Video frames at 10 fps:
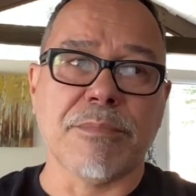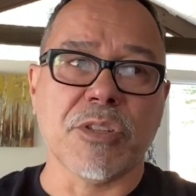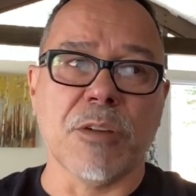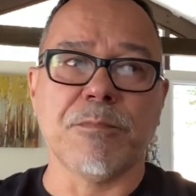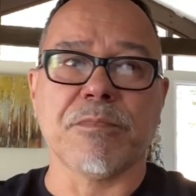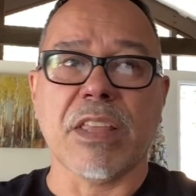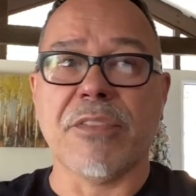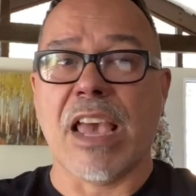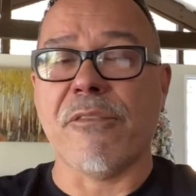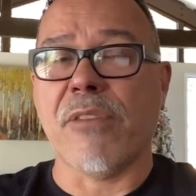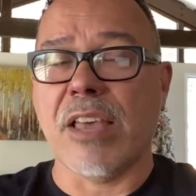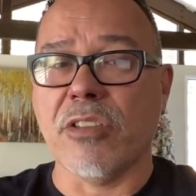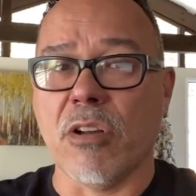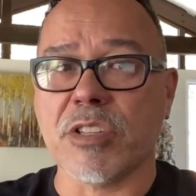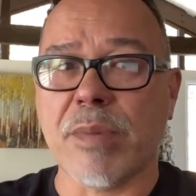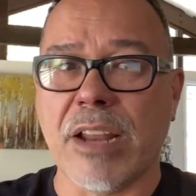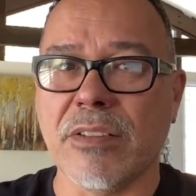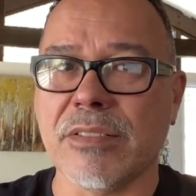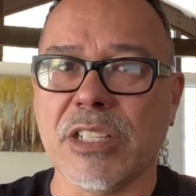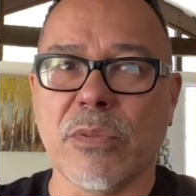So if you can't find the owner's
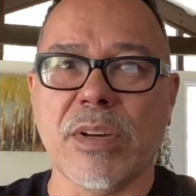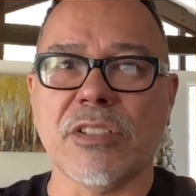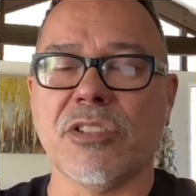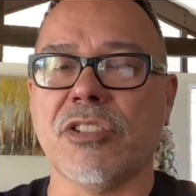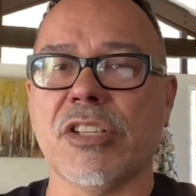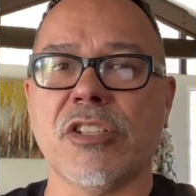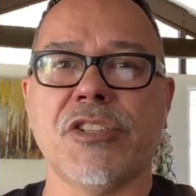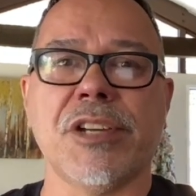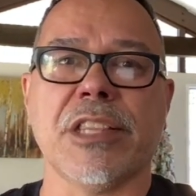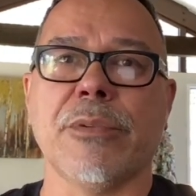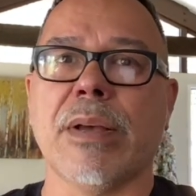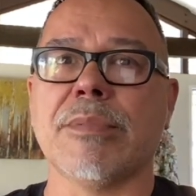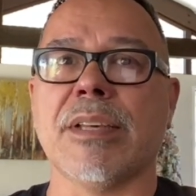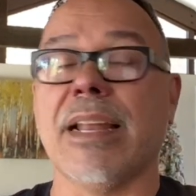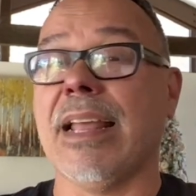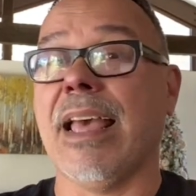manual, you know what? Just check the website.